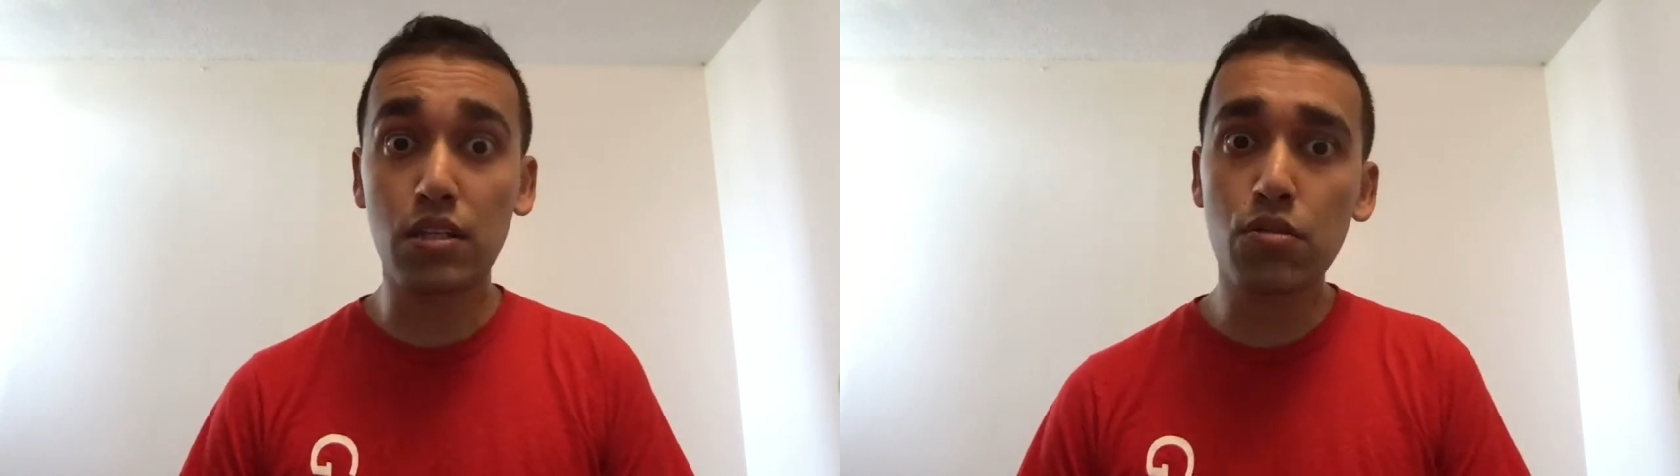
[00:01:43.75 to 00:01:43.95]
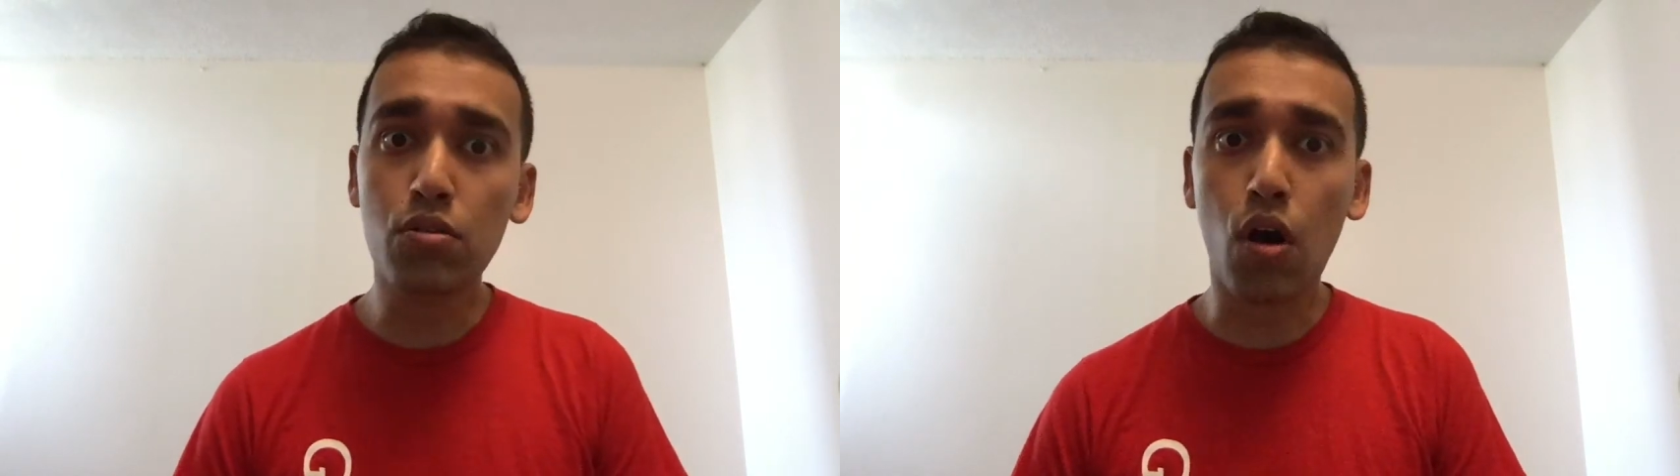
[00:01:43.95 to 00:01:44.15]

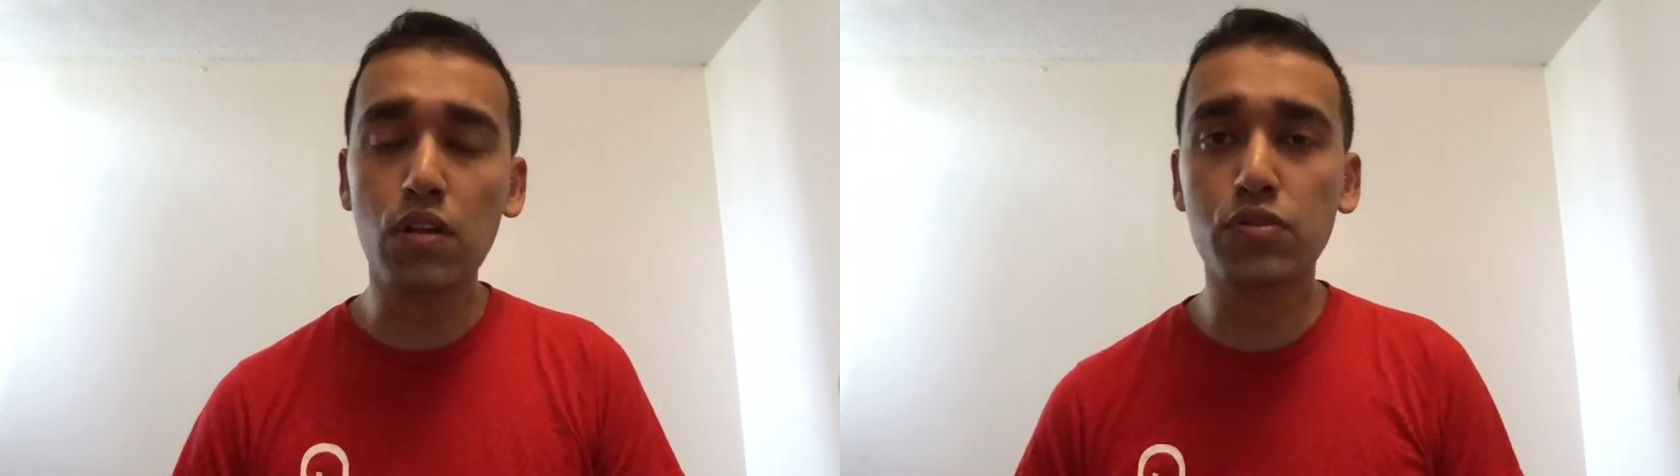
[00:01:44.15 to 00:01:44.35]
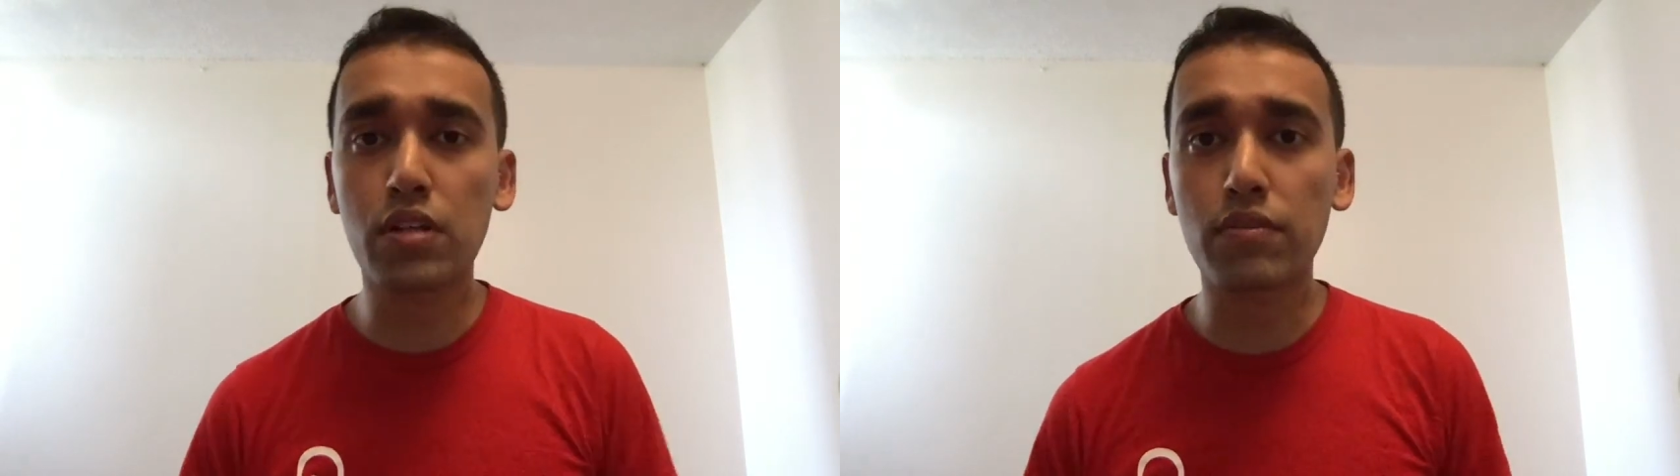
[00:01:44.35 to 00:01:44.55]
You call
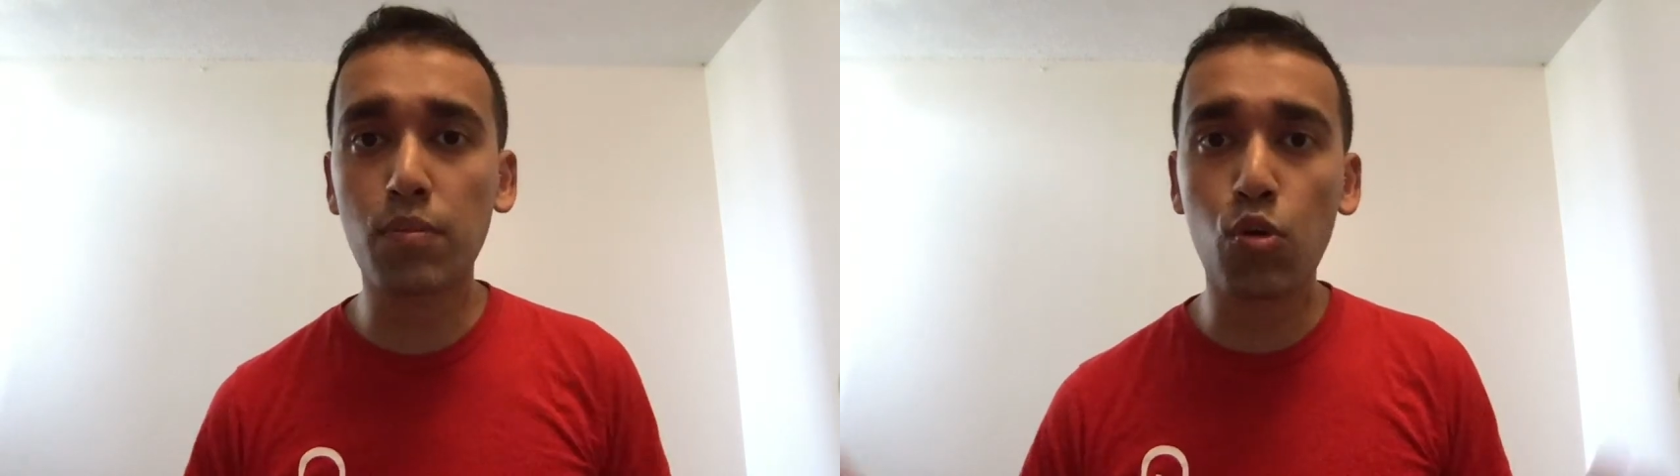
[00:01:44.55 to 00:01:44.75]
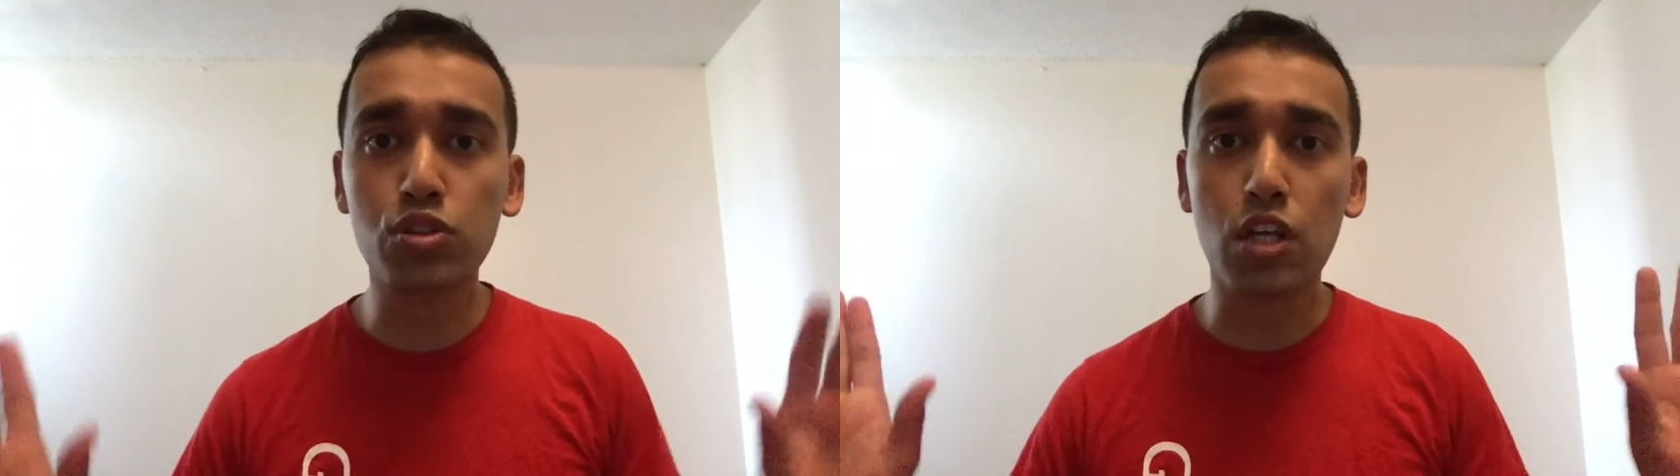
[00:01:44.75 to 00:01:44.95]
yourself the
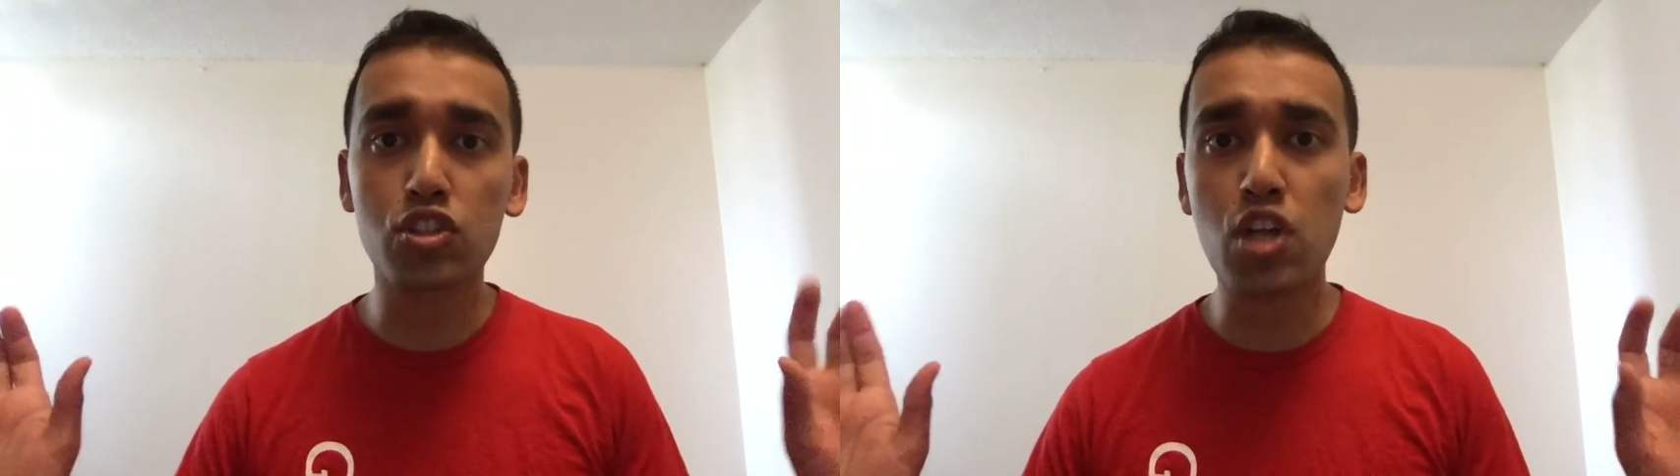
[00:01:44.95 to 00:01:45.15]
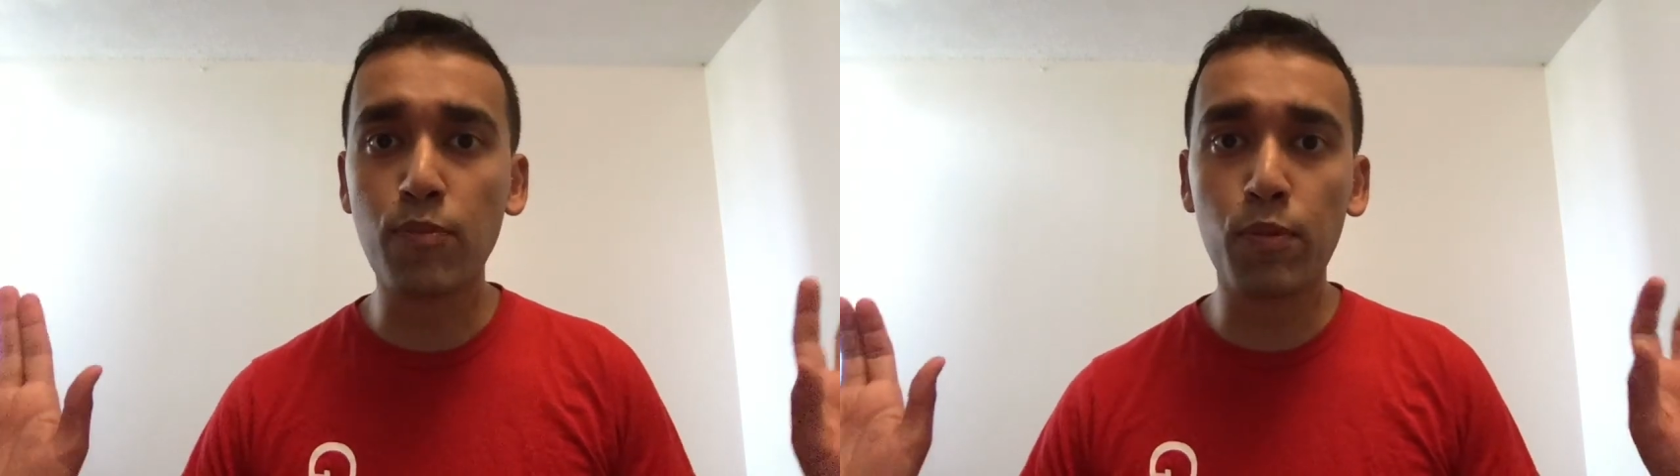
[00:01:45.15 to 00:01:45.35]
most
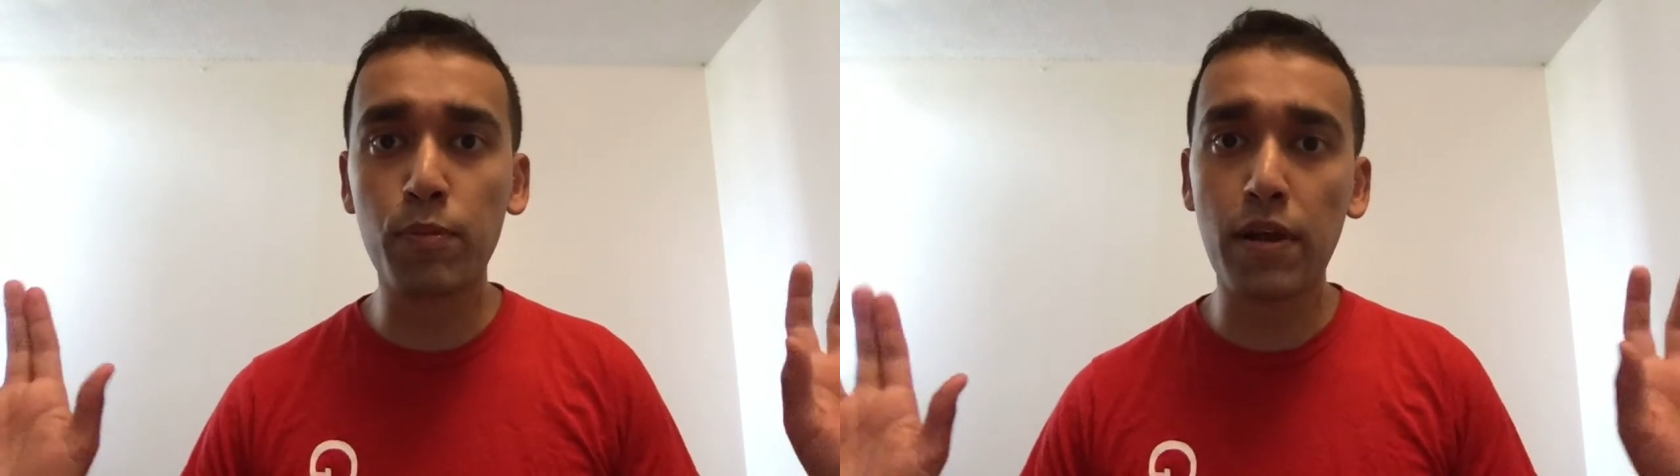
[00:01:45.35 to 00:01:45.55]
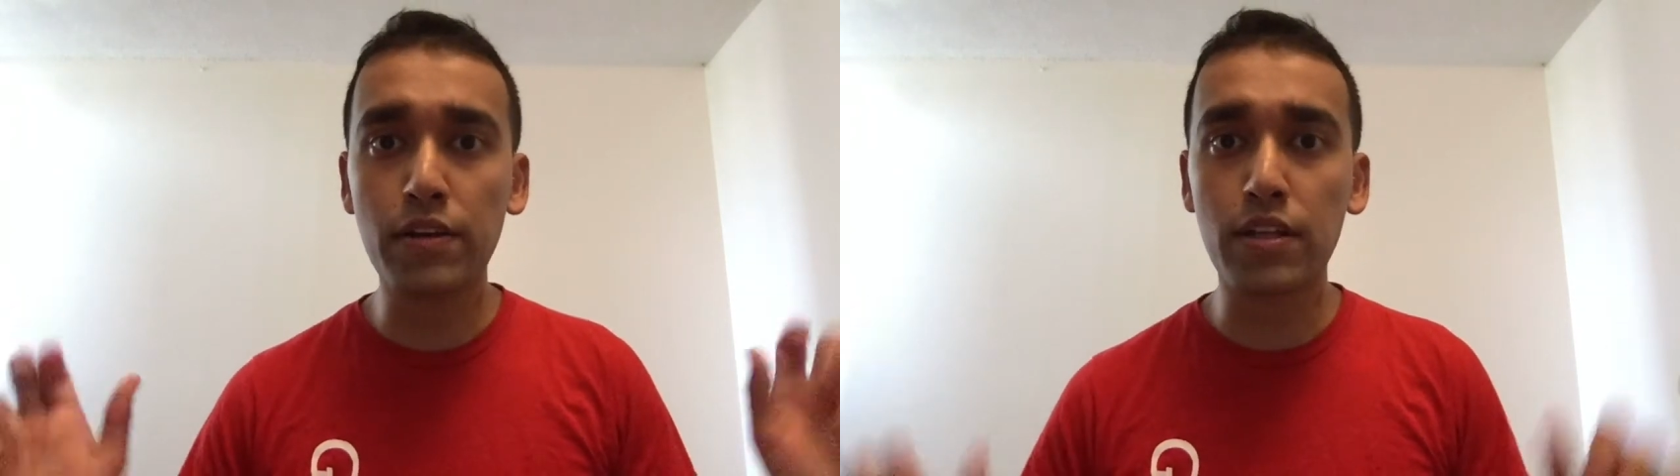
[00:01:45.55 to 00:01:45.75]
unstoppable
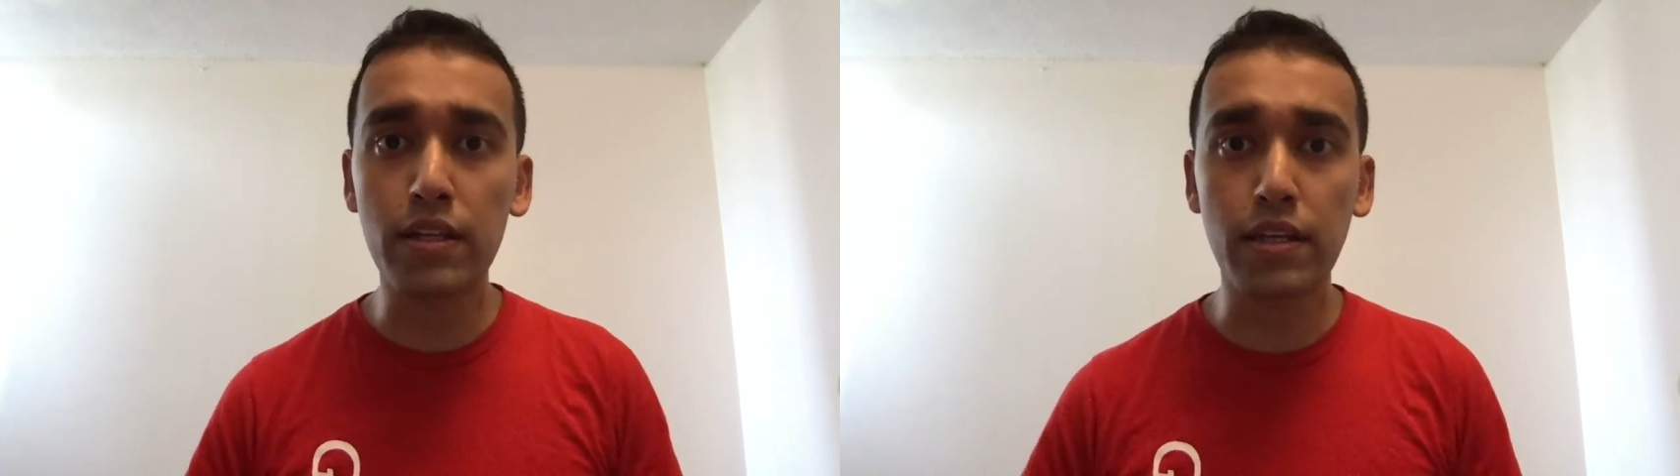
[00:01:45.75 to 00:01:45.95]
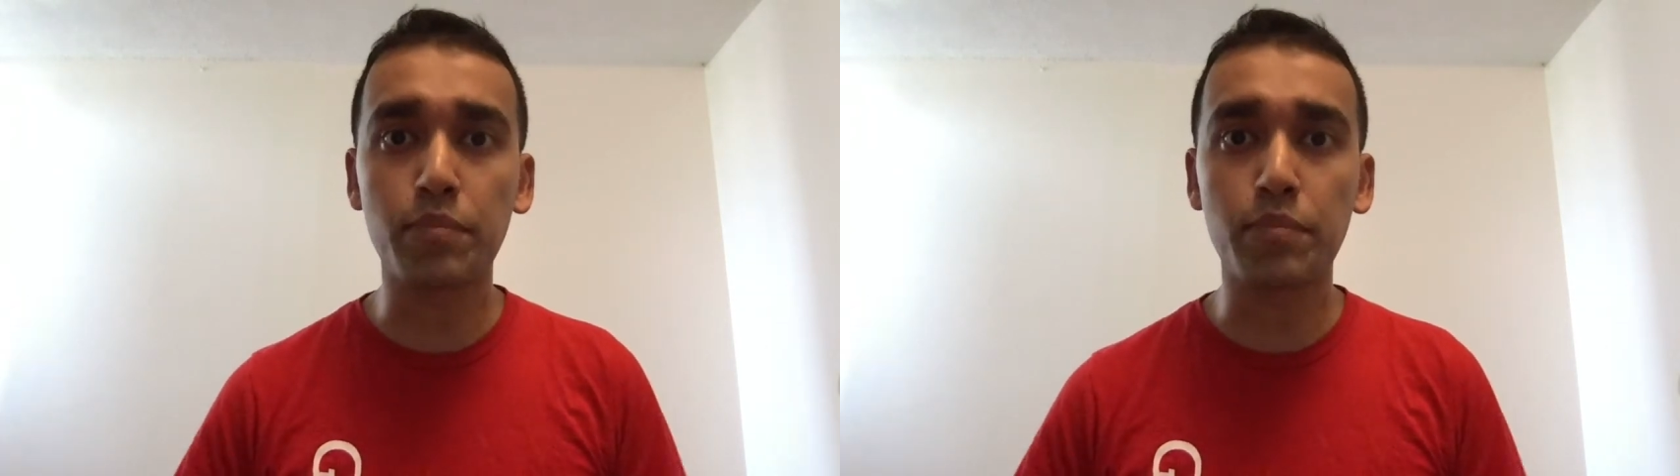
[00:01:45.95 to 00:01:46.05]
player in the league,